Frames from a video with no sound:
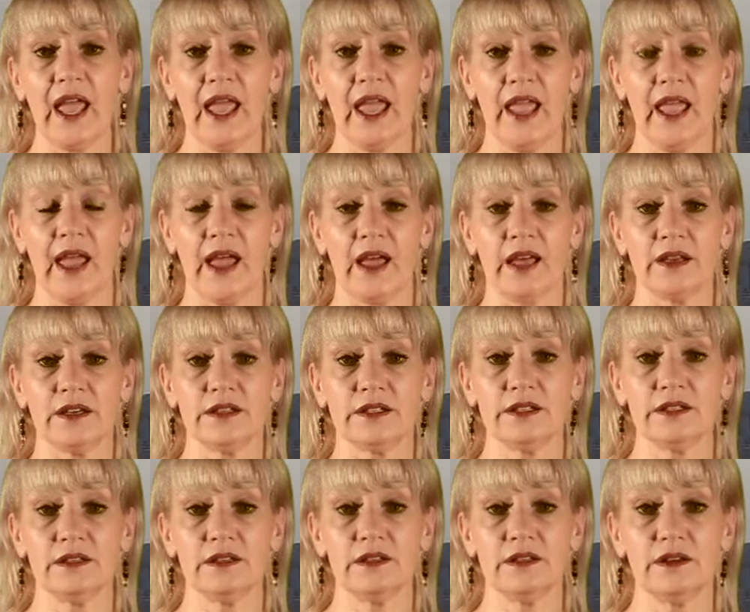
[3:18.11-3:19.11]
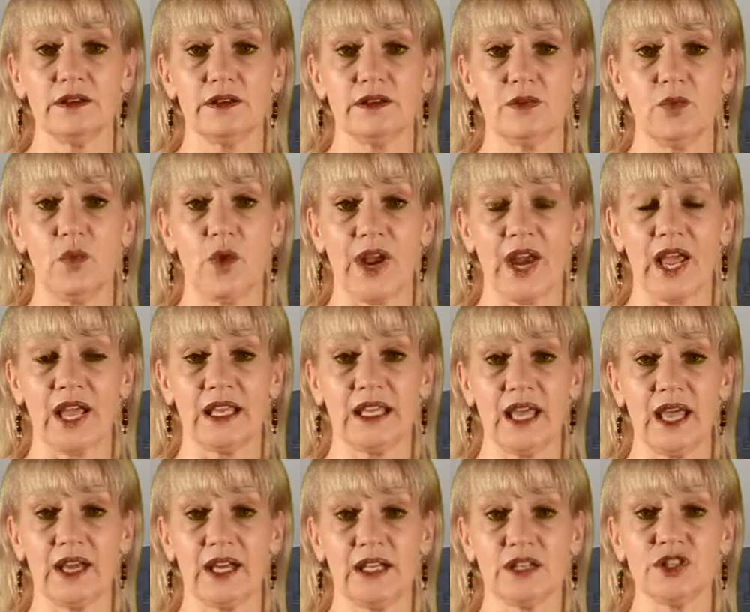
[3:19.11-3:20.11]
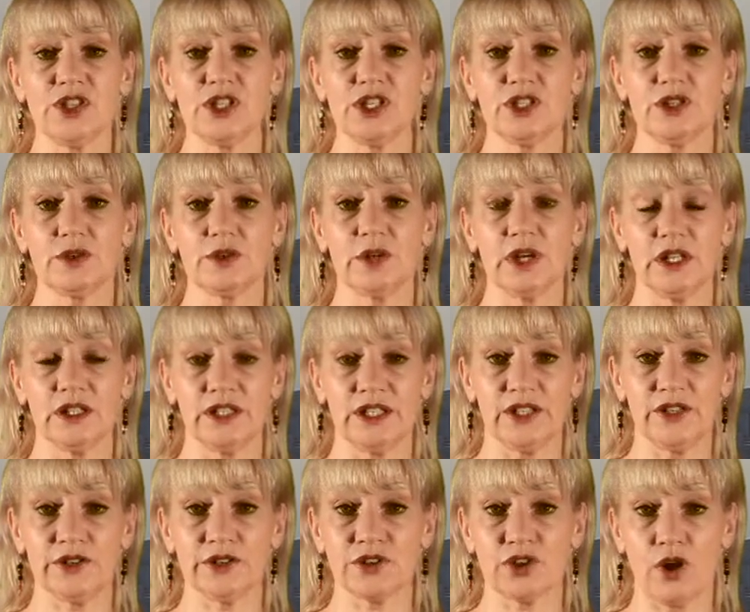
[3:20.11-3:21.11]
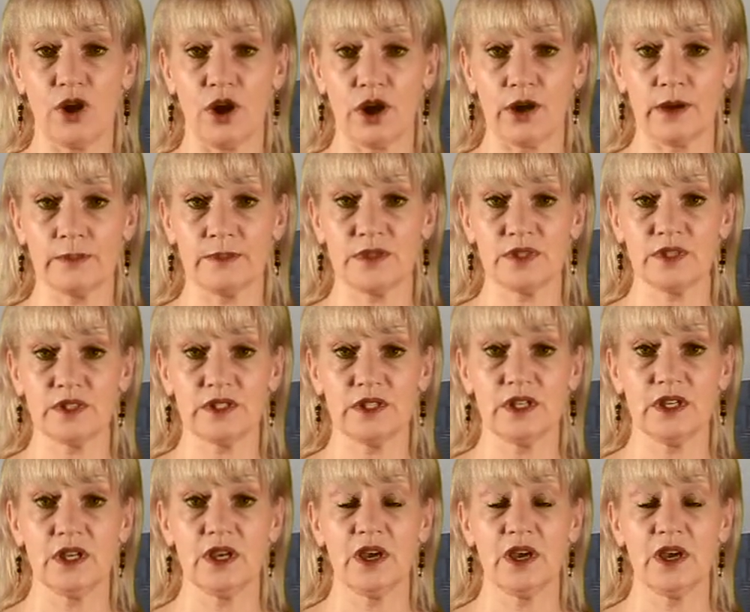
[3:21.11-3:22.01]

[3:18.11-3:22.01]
and when I get into a leader's arms,